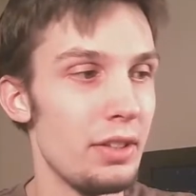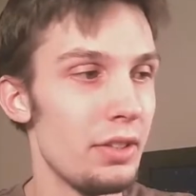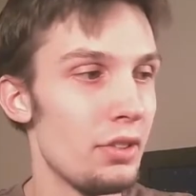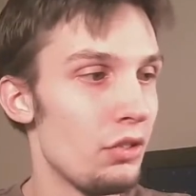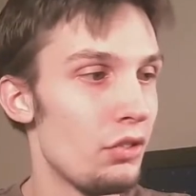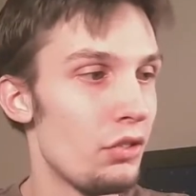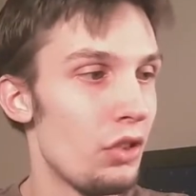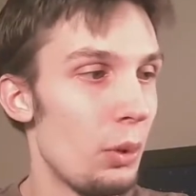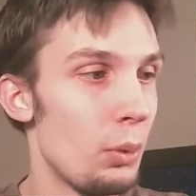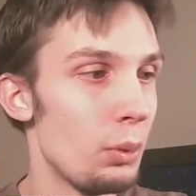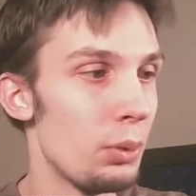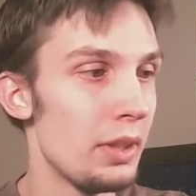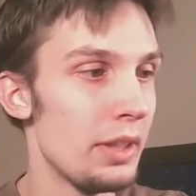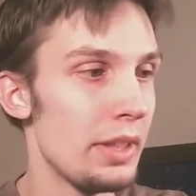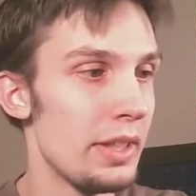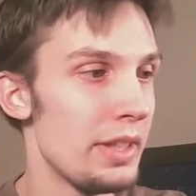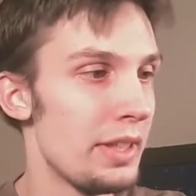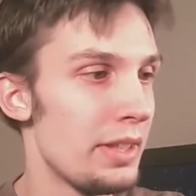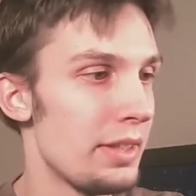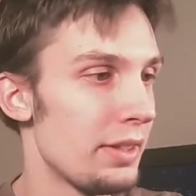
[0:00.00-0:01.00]

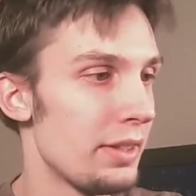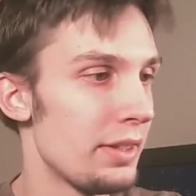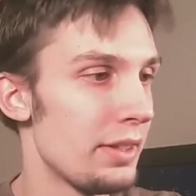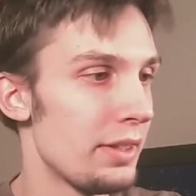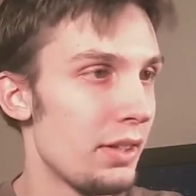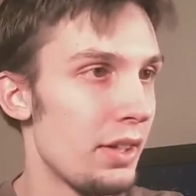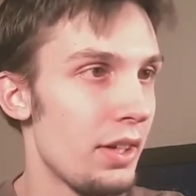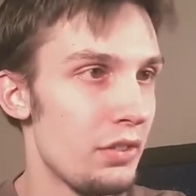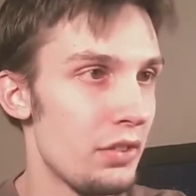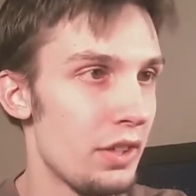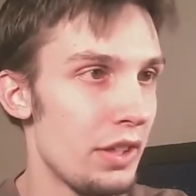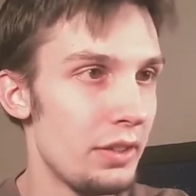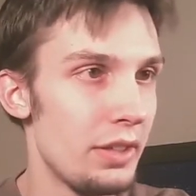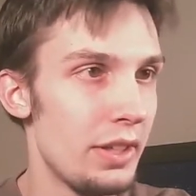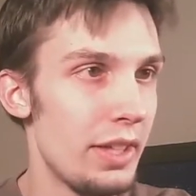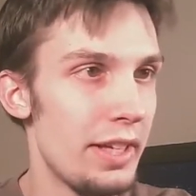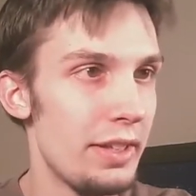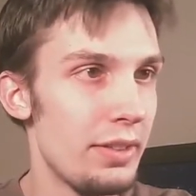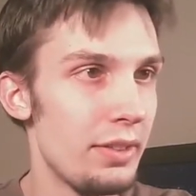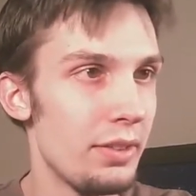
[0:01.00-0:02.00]
totally lost
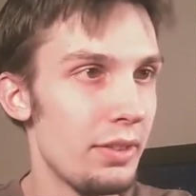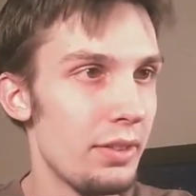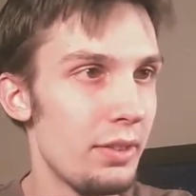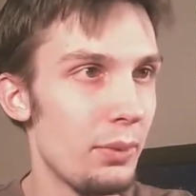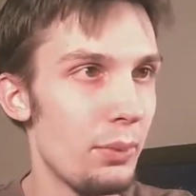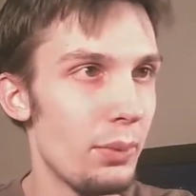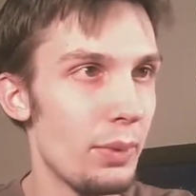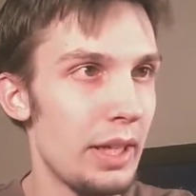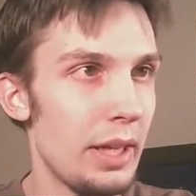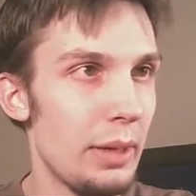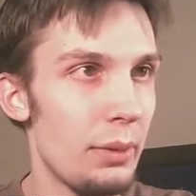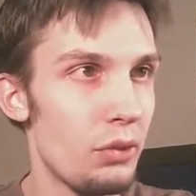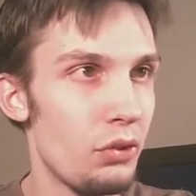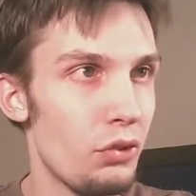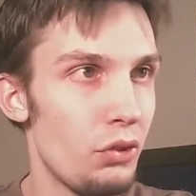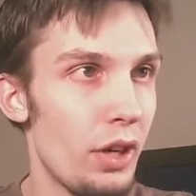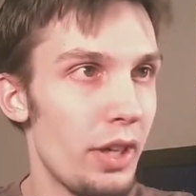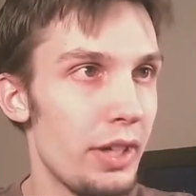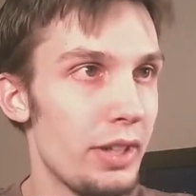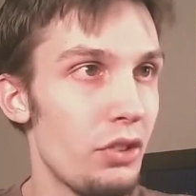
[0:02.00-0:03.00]
internet when I was
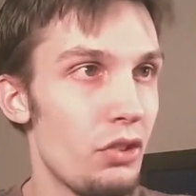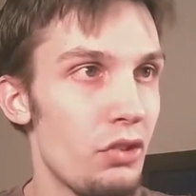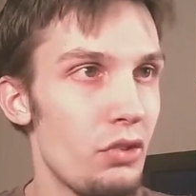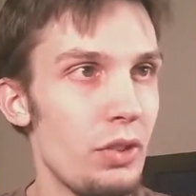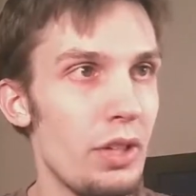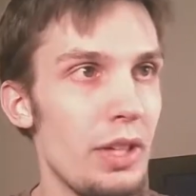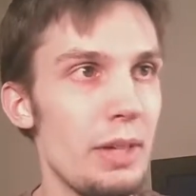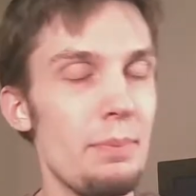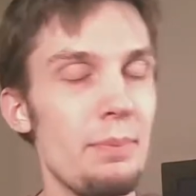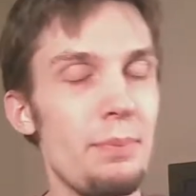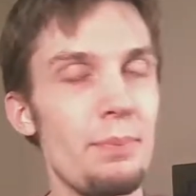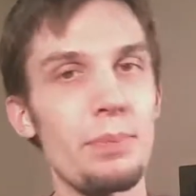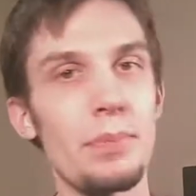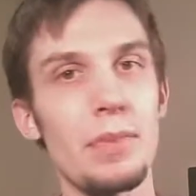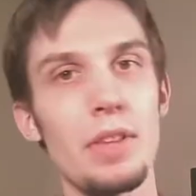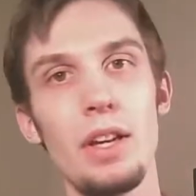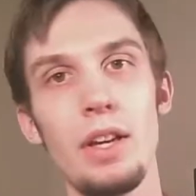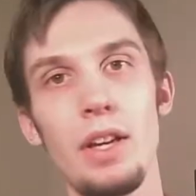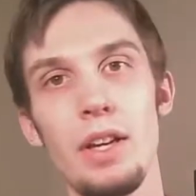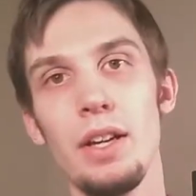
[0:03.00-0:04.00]
trying to stream.
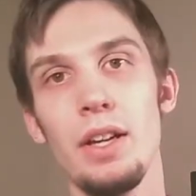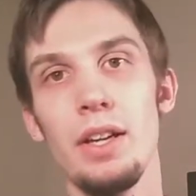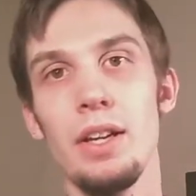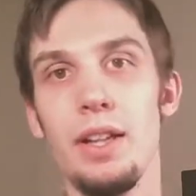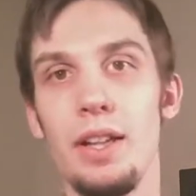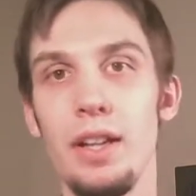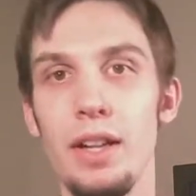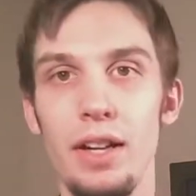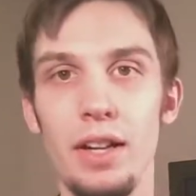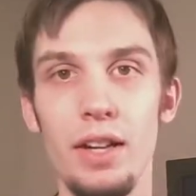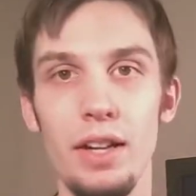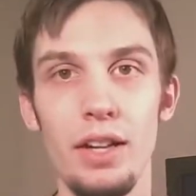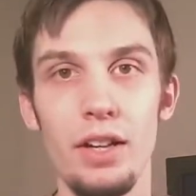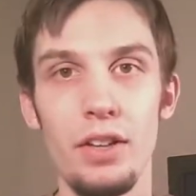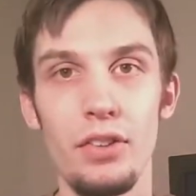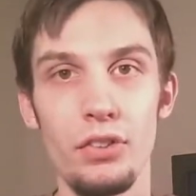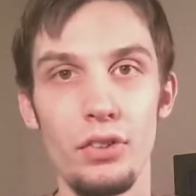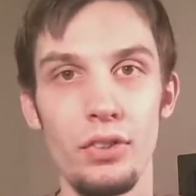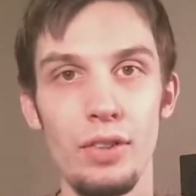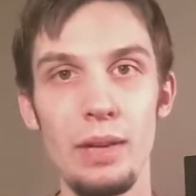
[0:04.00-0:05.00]

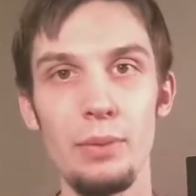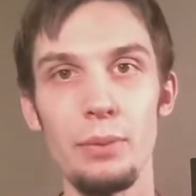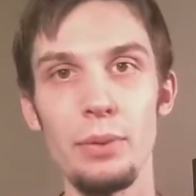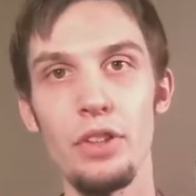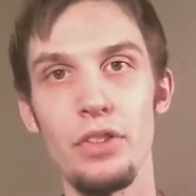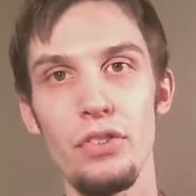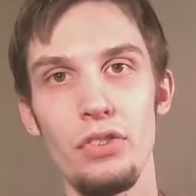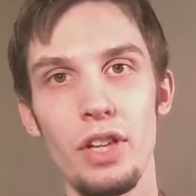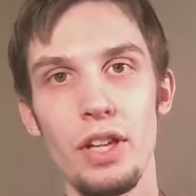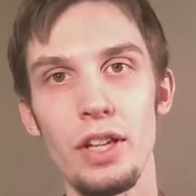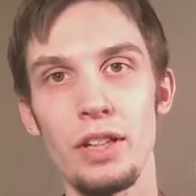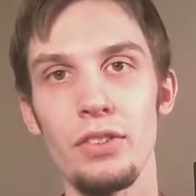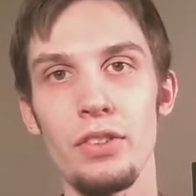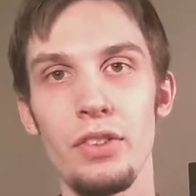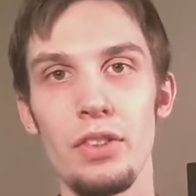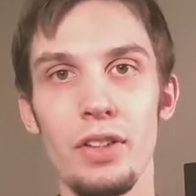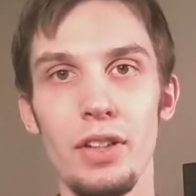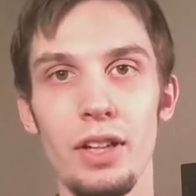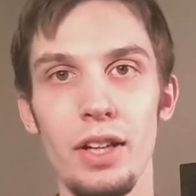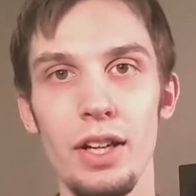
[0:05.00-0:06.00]
So that really
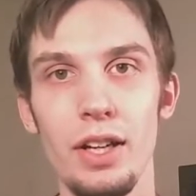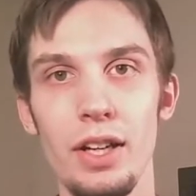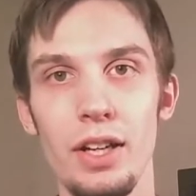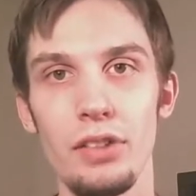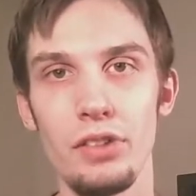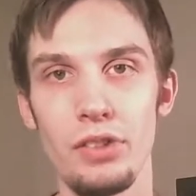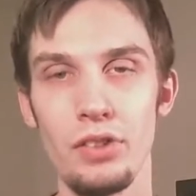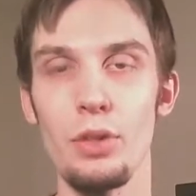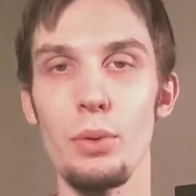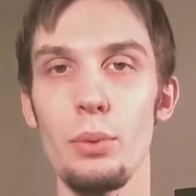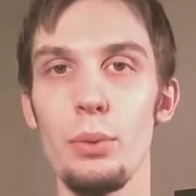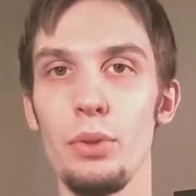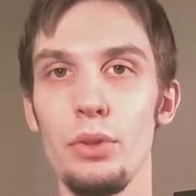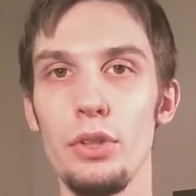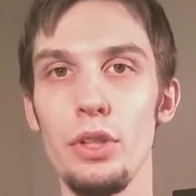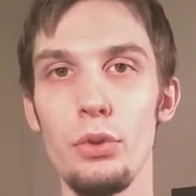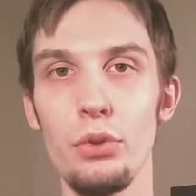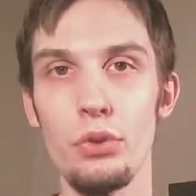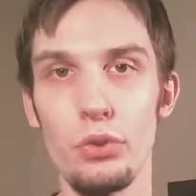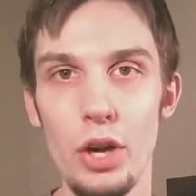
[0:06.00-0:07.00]
sucked. So there were
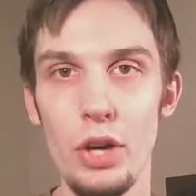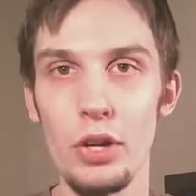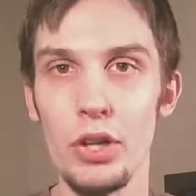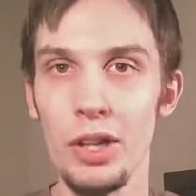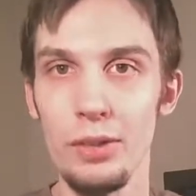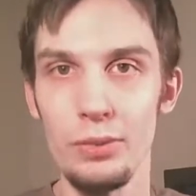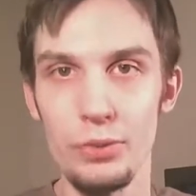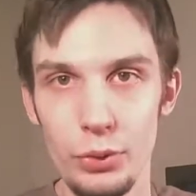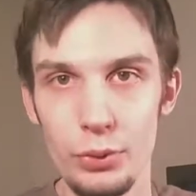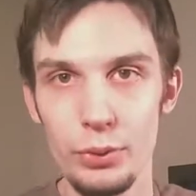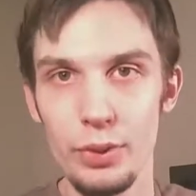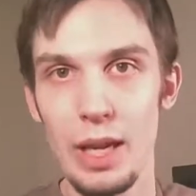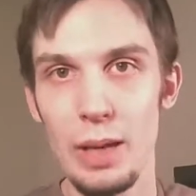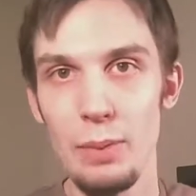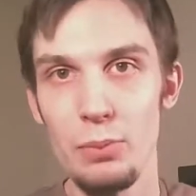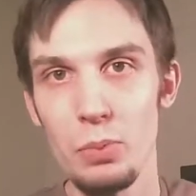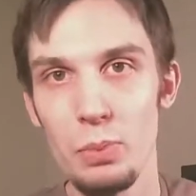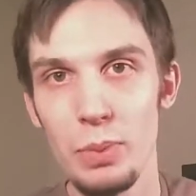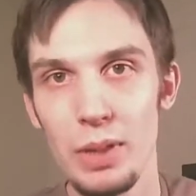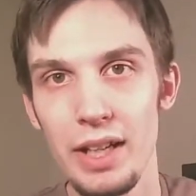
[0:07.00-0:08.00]
no StarCraft 2
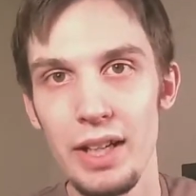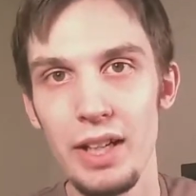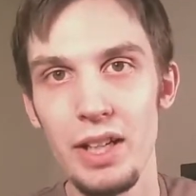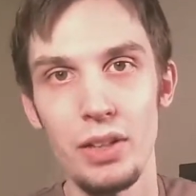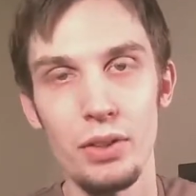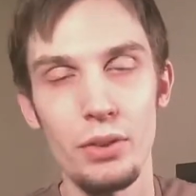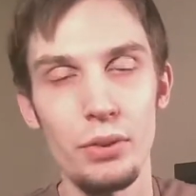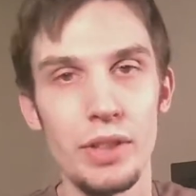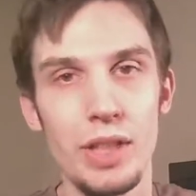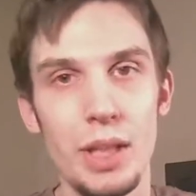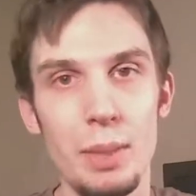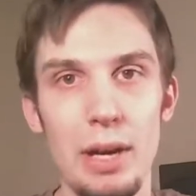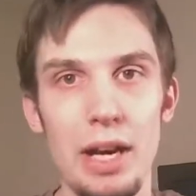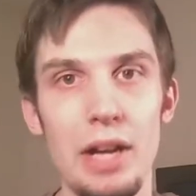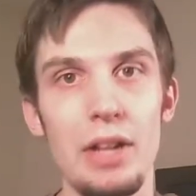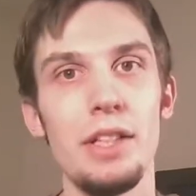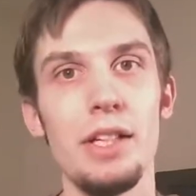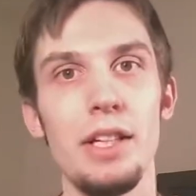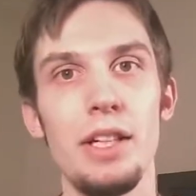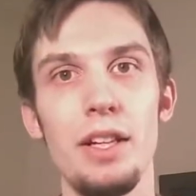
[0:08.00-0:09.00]
games played, and only
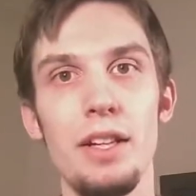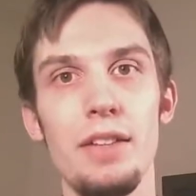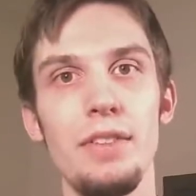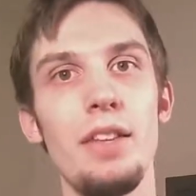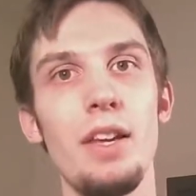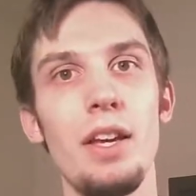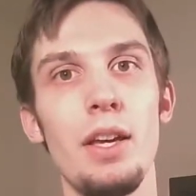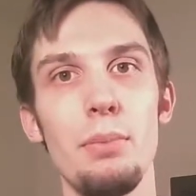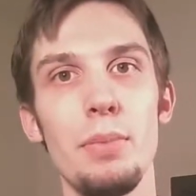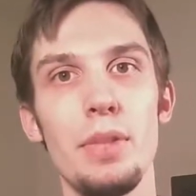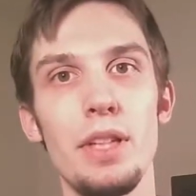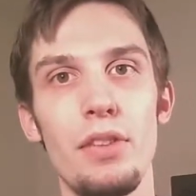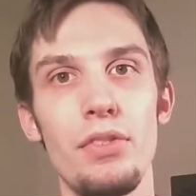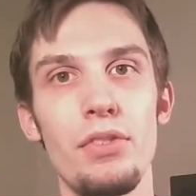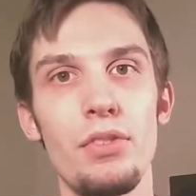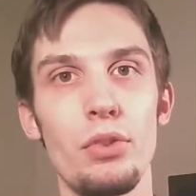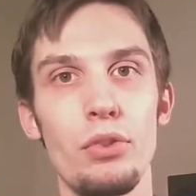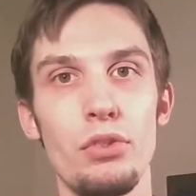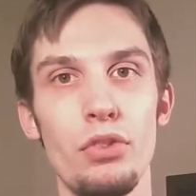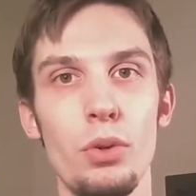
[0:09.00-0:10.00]
about 10
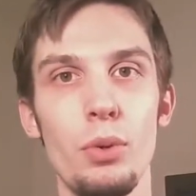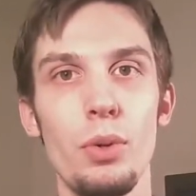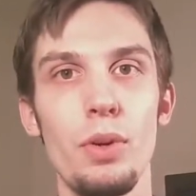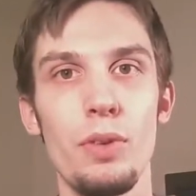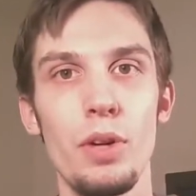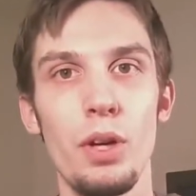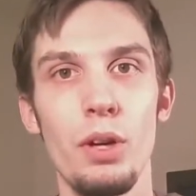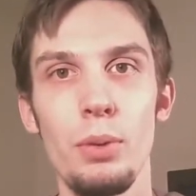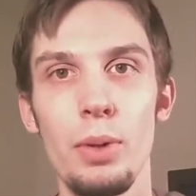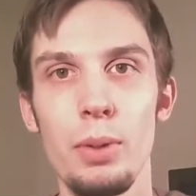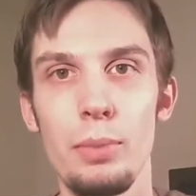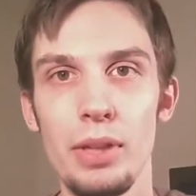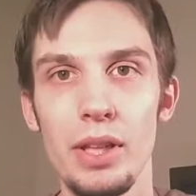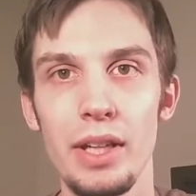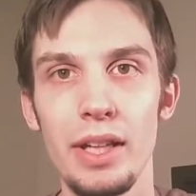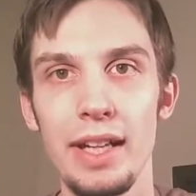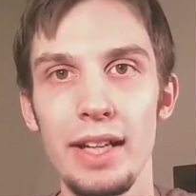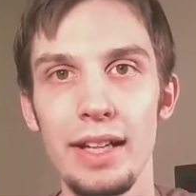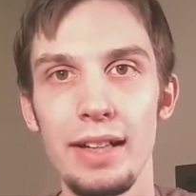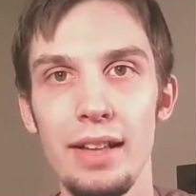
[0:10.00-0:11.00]
minutes or so of a
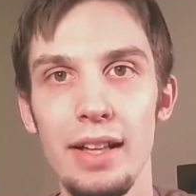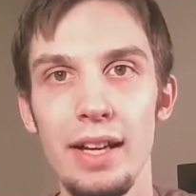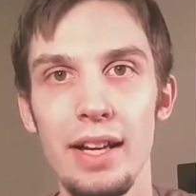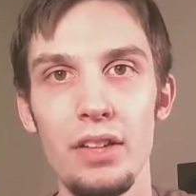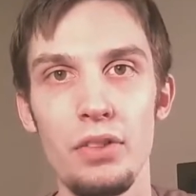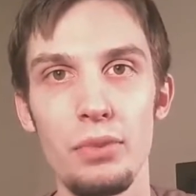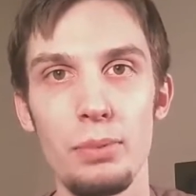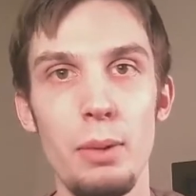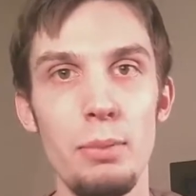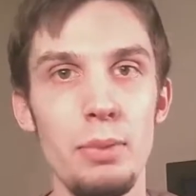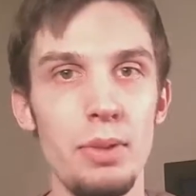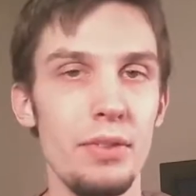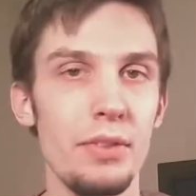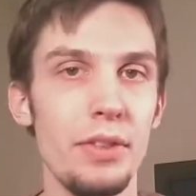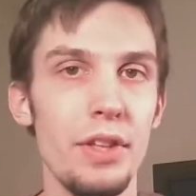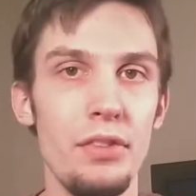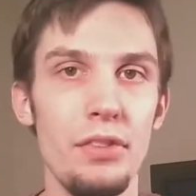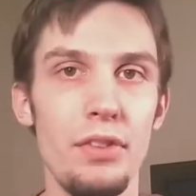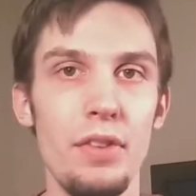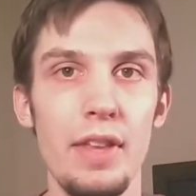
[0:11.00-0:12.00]
replay analyzed, maybe even
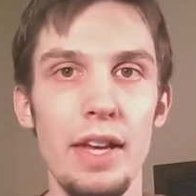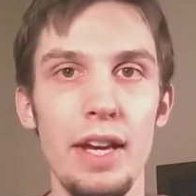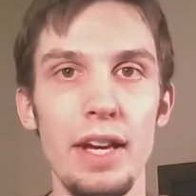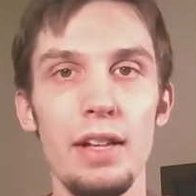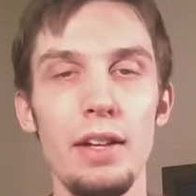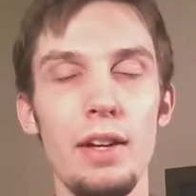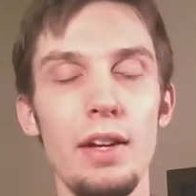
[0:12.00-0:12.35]
less than that.